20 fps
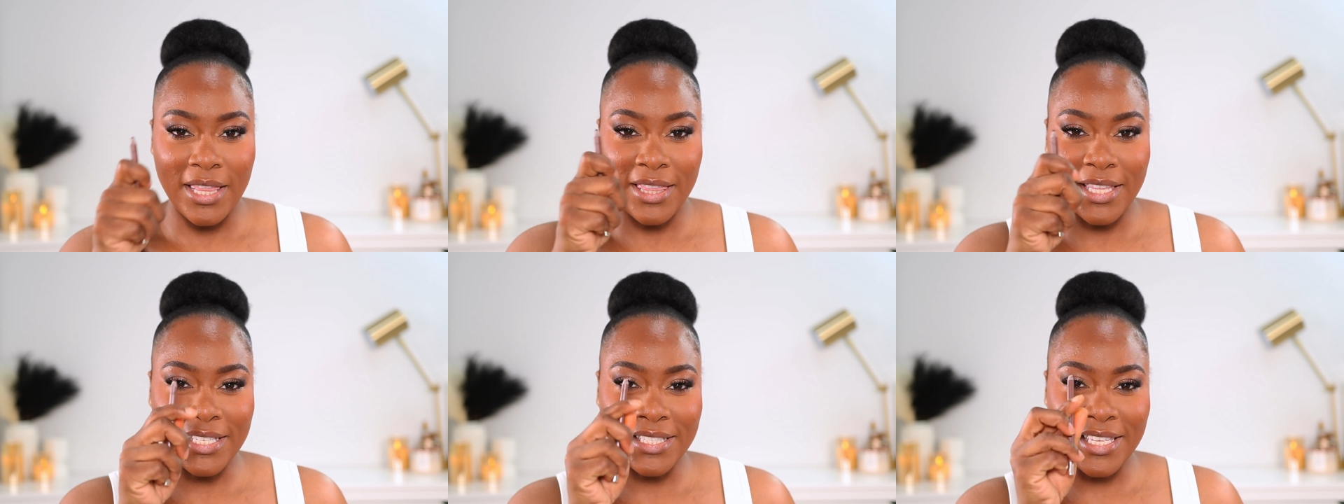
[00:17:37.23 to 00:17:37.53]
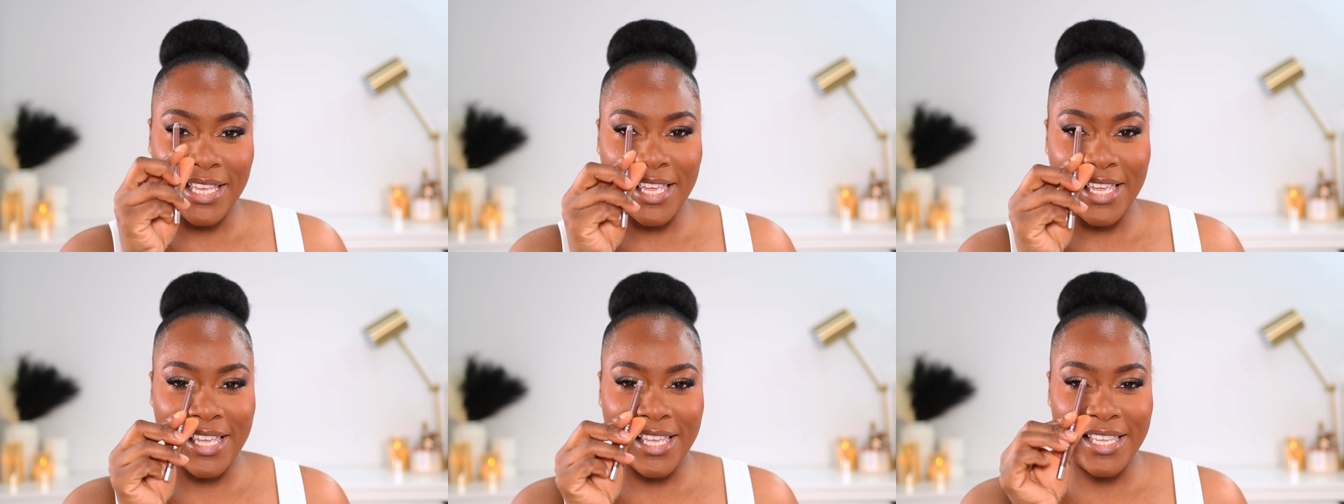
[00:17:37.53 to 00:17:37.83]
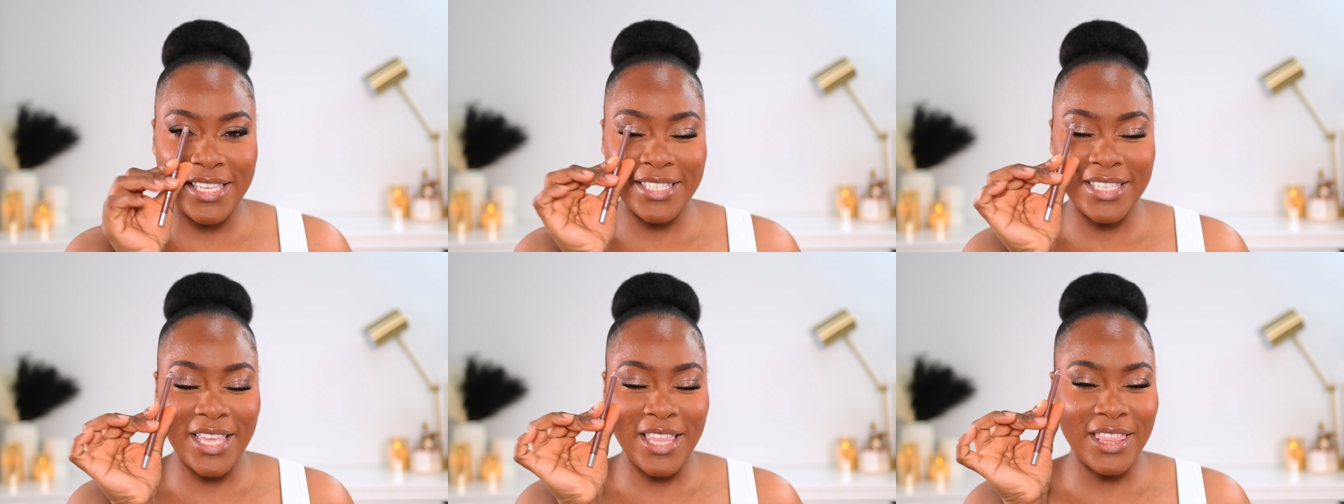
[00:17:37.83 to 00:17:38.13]
This
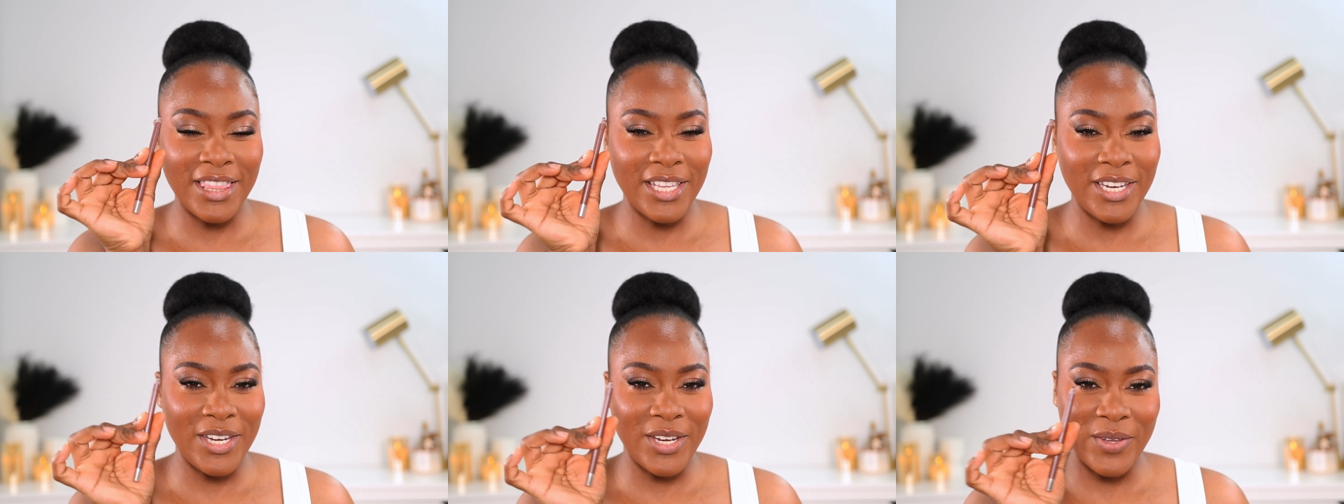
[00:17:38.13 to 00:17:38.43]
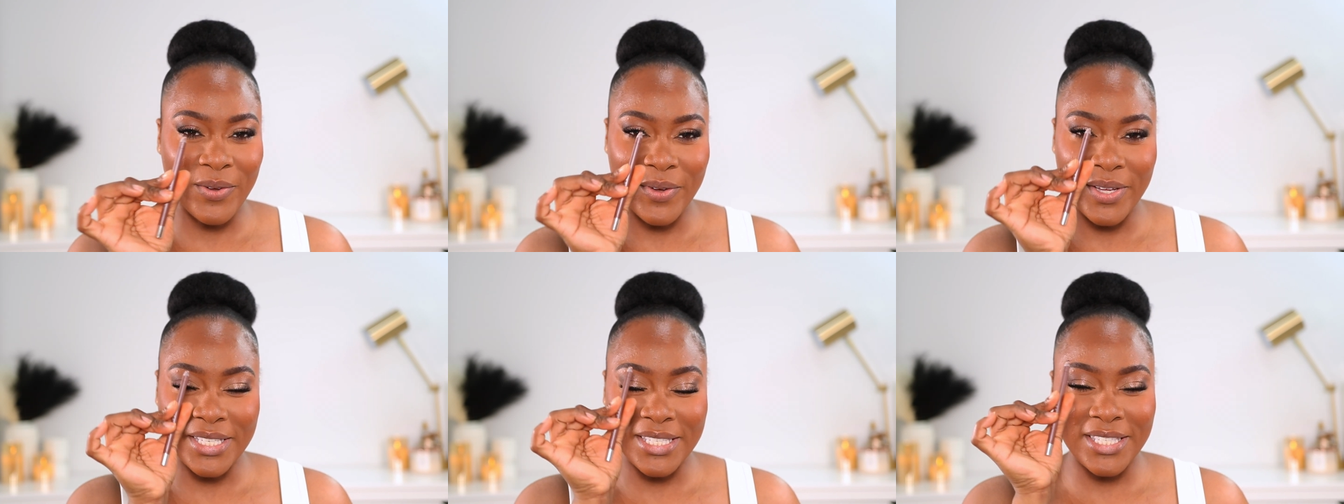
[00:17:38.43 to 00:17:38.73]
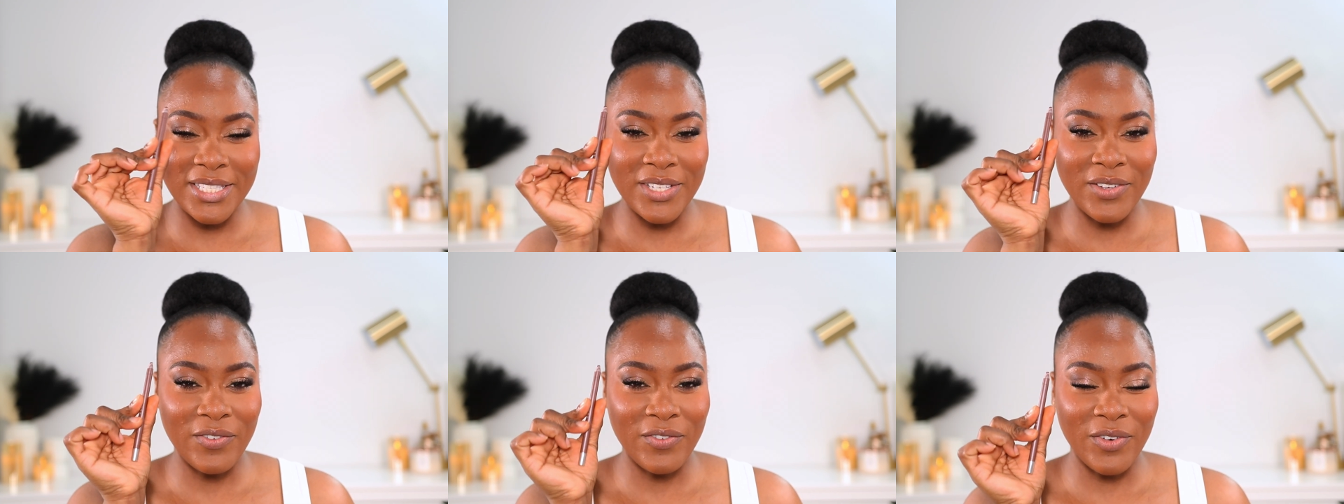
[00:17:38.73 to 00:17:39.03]
is the
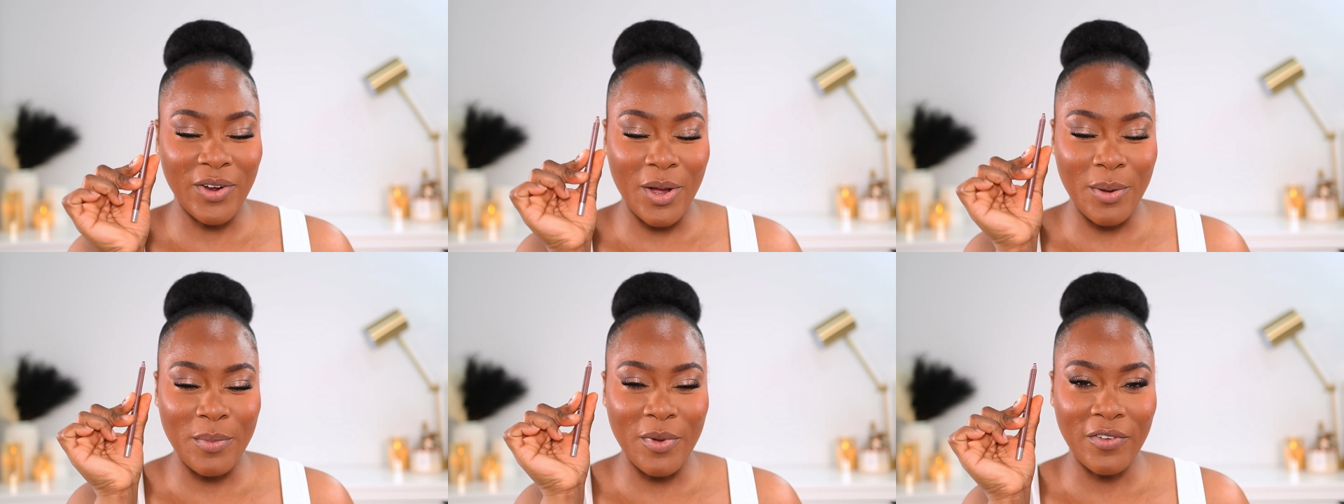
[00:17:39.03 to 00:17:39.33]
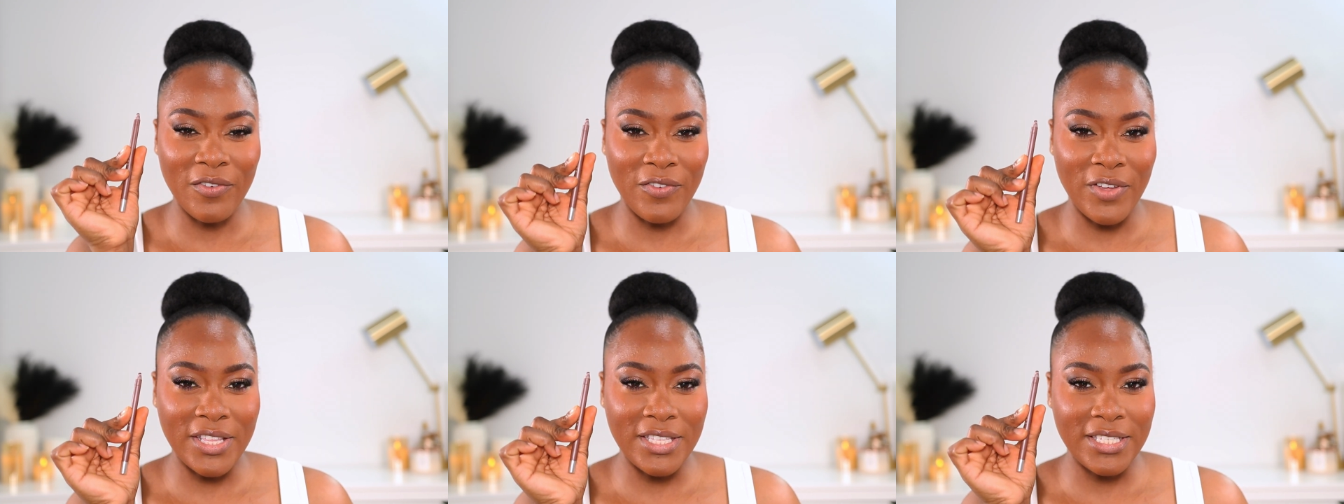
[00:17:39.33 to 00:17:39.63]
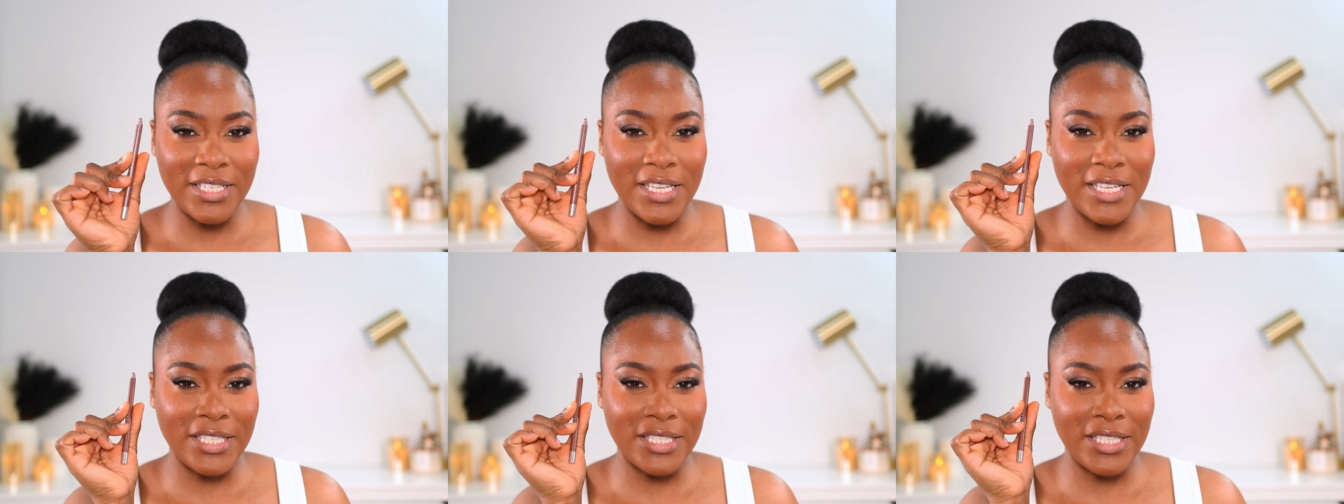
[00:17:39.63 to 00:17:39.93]
newest from Fenty.